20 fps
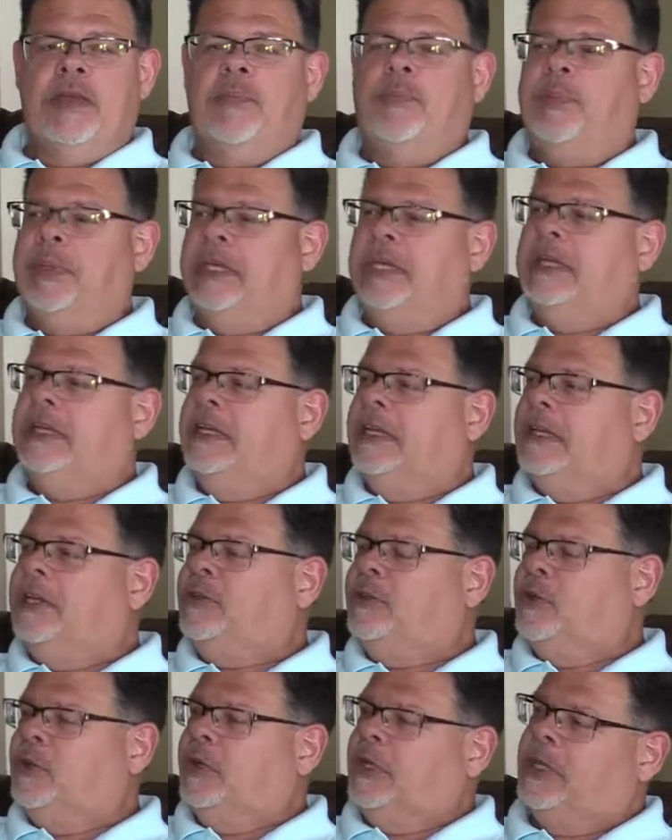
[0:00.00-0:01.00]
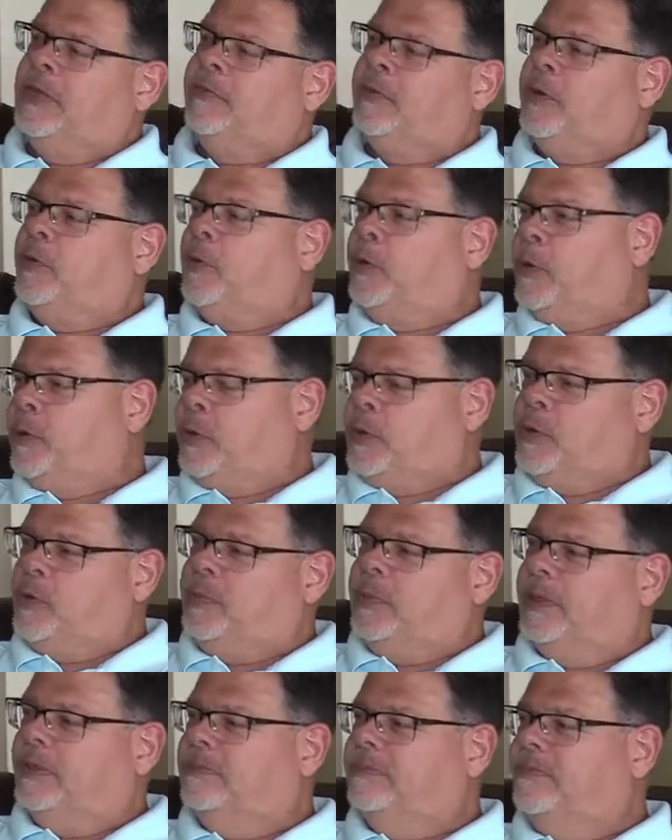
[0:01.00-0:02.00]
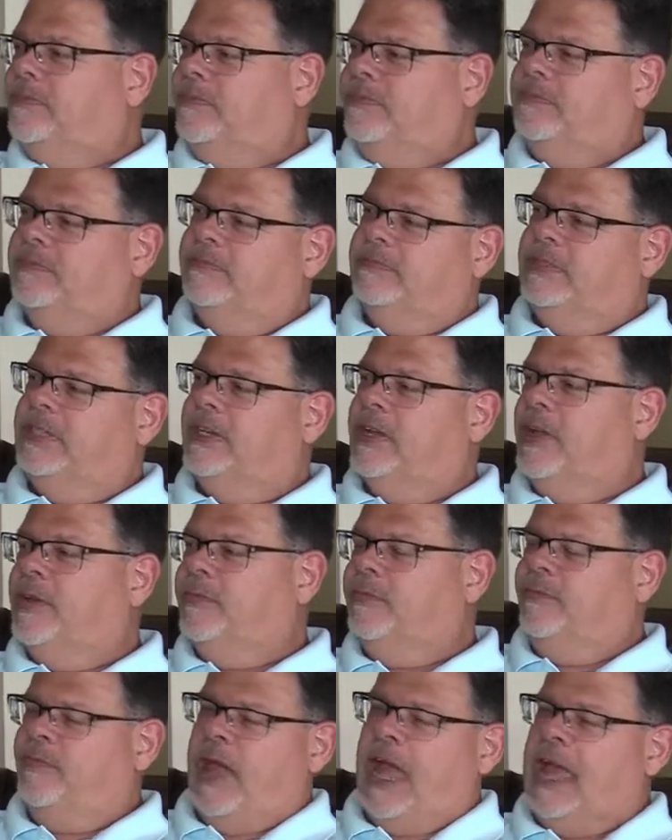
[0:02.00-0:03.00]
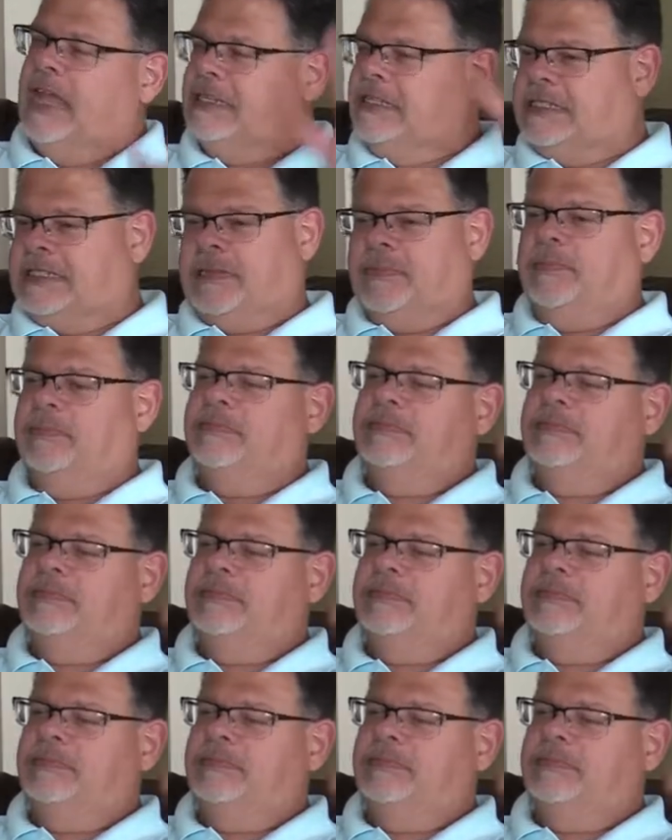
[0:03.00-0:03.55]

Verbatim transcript: be in your living room and, you know, find some